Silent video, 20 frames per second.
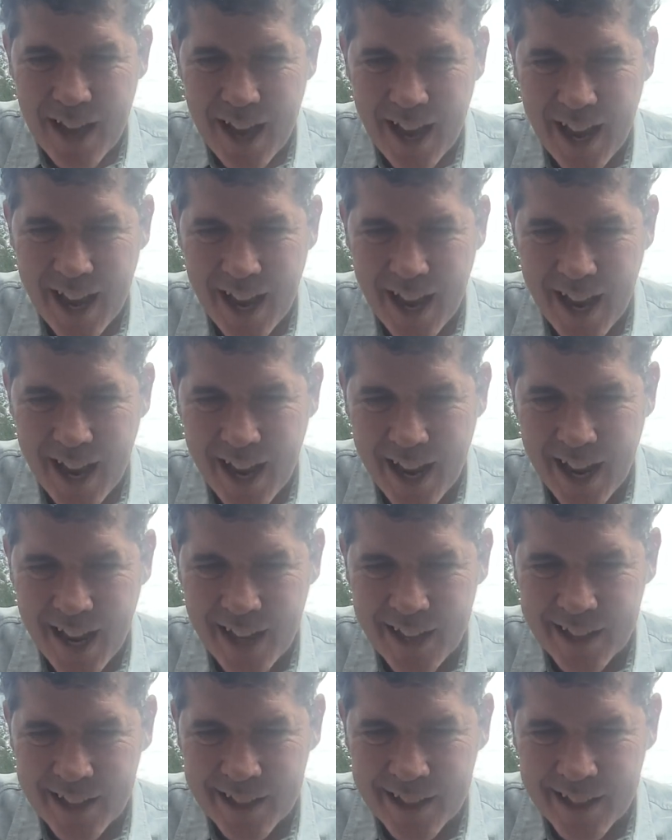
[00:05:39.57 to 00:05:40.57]

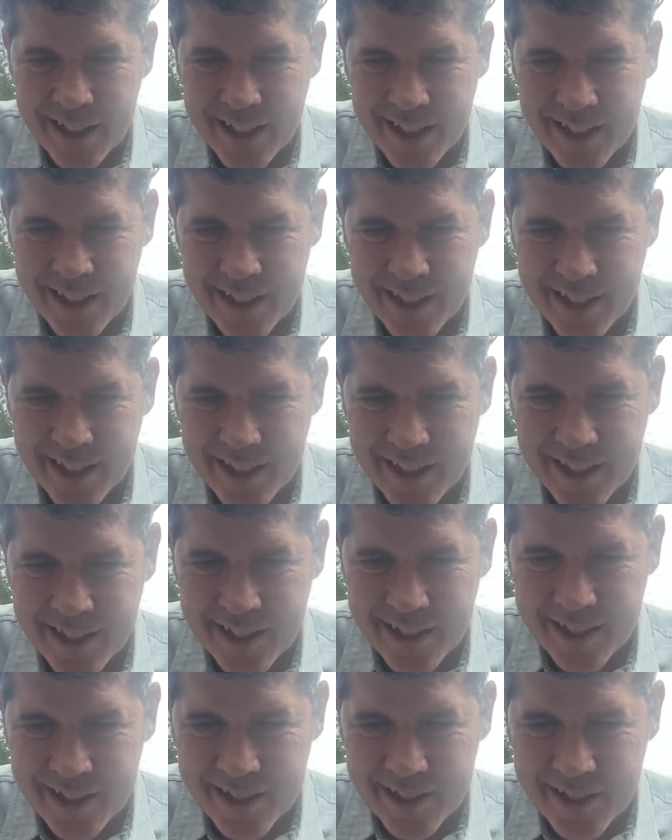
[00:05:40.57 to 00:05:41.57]
and it
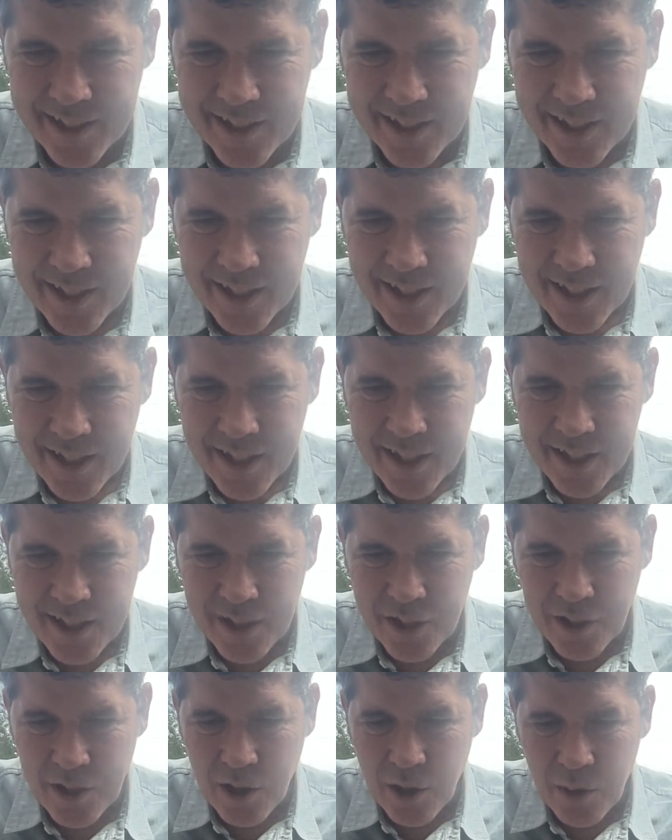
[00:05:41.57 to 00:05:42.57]
is,
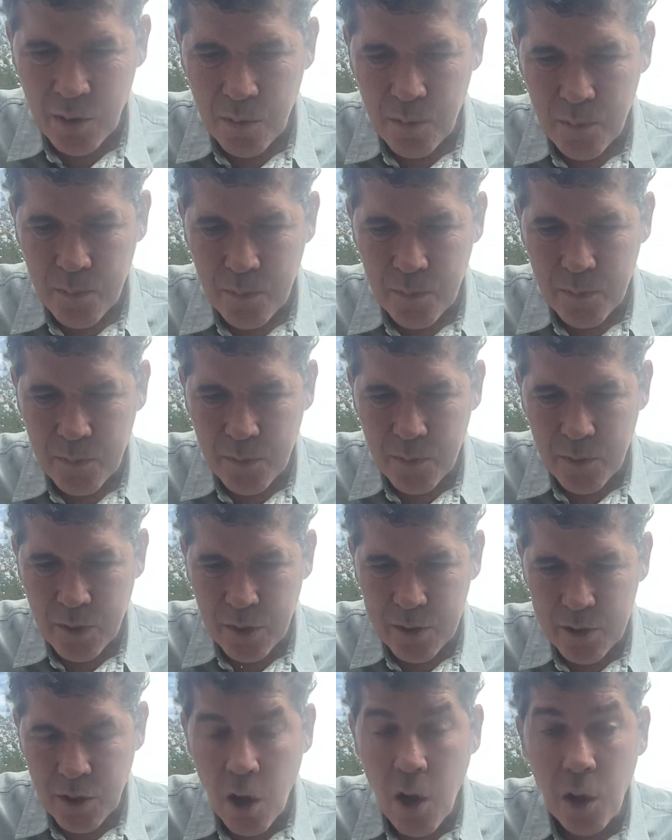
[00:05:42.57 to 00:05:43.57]

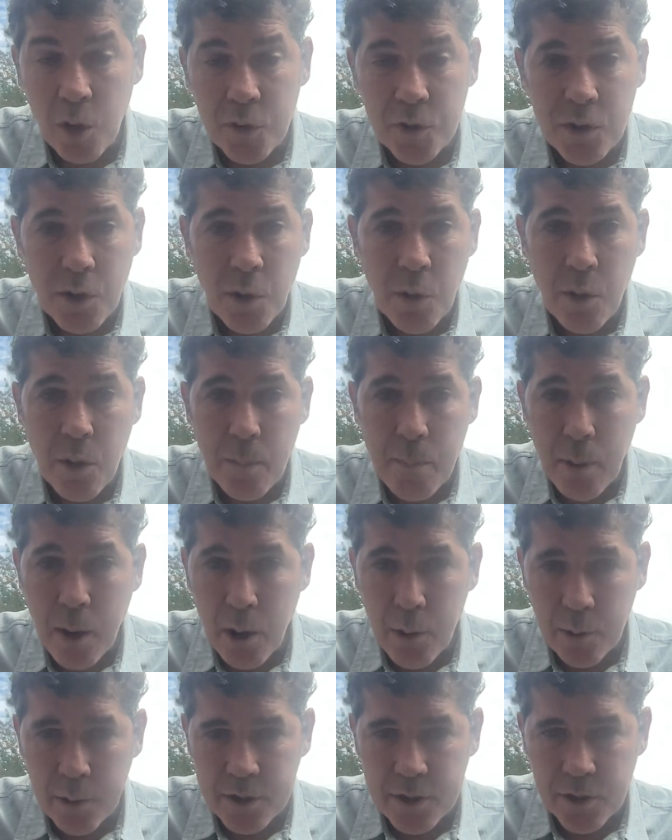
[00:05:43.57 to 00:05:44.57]
there's also the
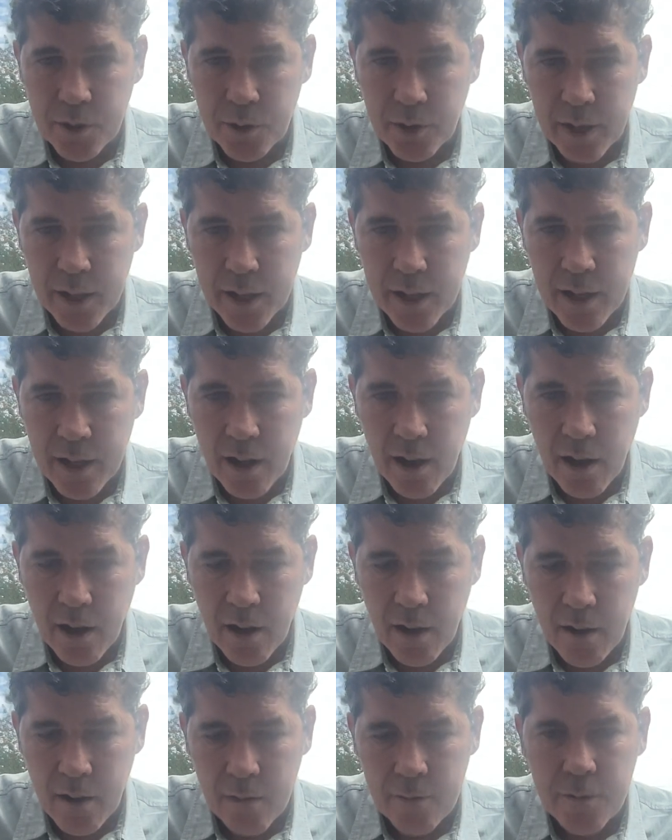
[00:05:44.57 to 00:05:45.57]
poetry
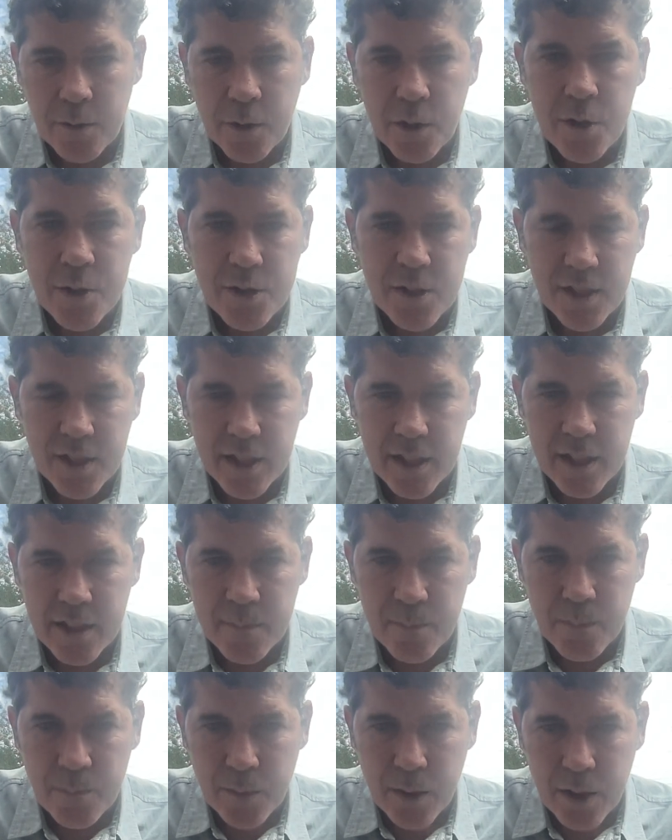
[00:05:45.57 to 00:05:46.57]
of Earthseed.
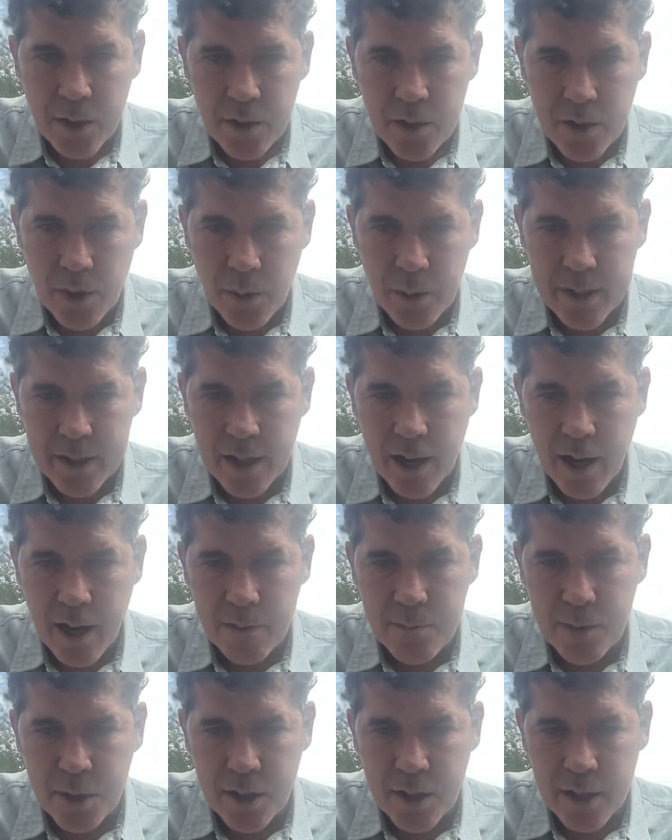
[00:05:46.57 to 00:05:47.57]
So at
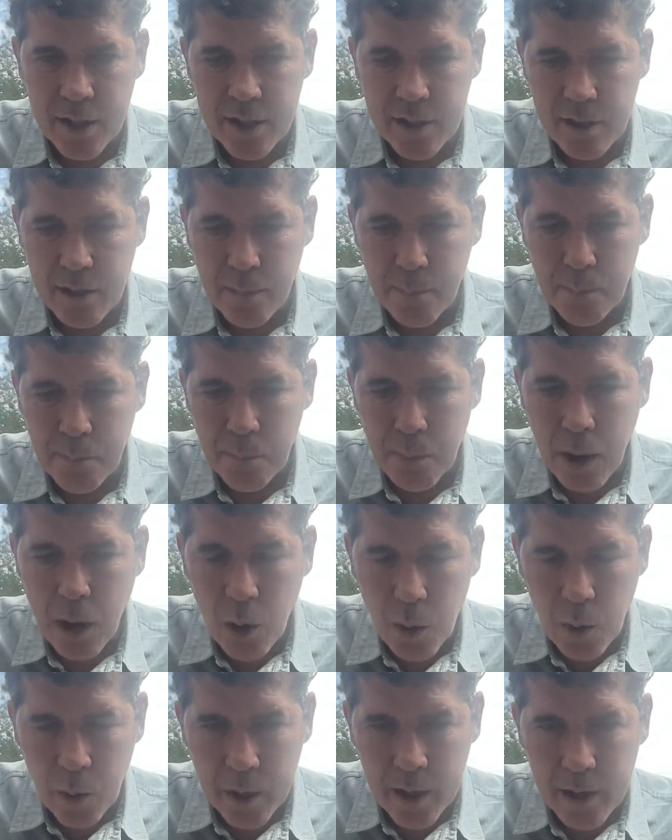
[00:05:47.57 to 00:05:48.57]
times she is a
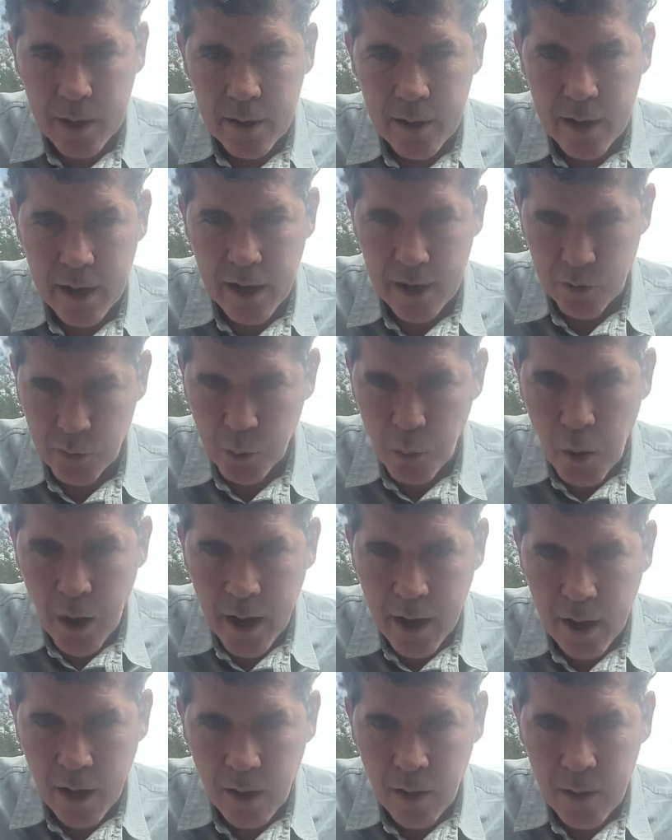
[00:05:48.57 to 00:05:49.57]
poet as
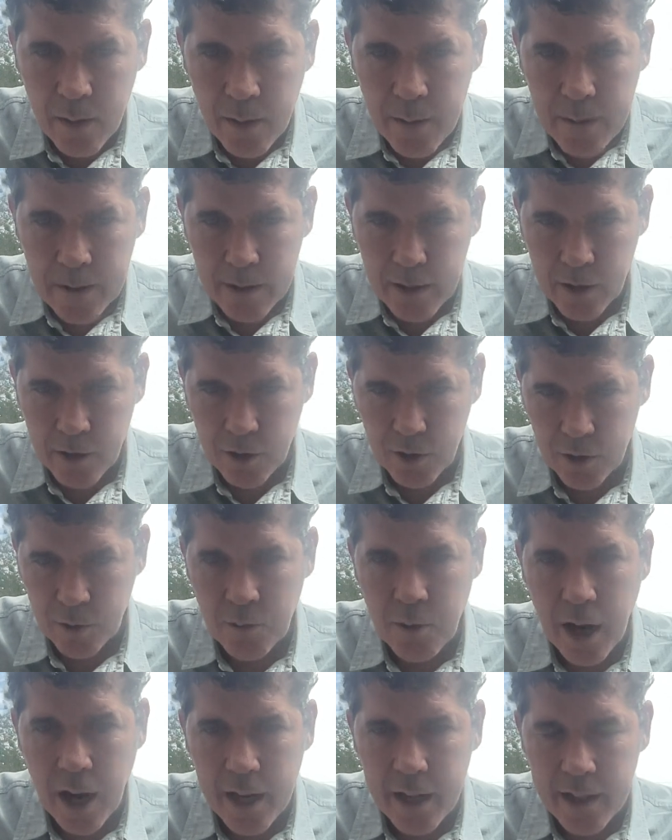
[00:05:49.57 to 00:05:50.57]
well in her
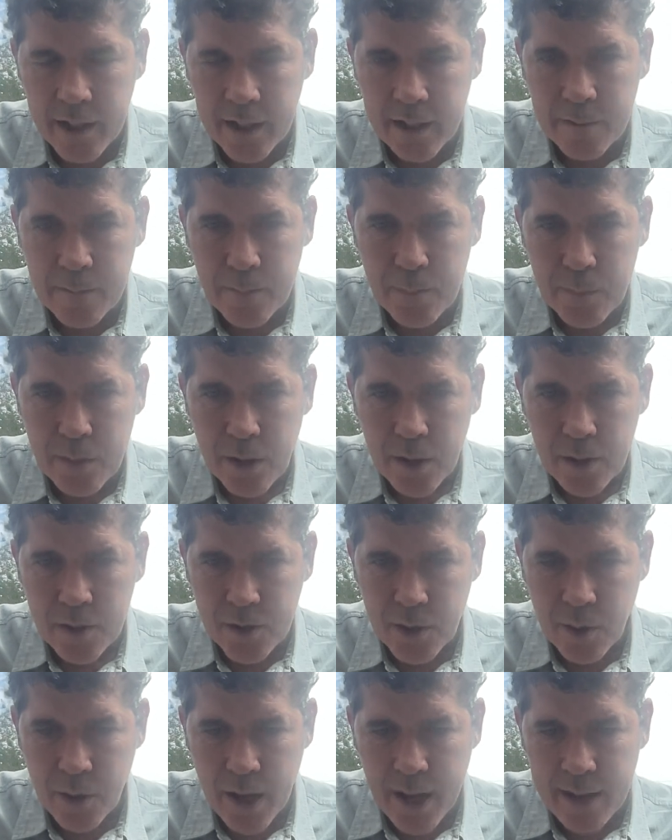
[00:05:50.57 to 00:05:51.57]
writing.
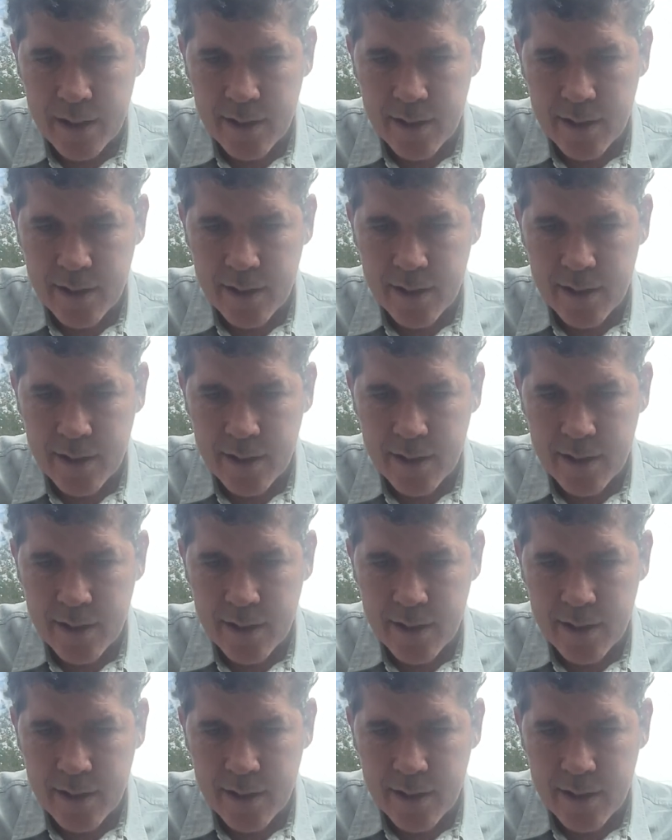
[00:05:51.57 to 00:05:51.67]
So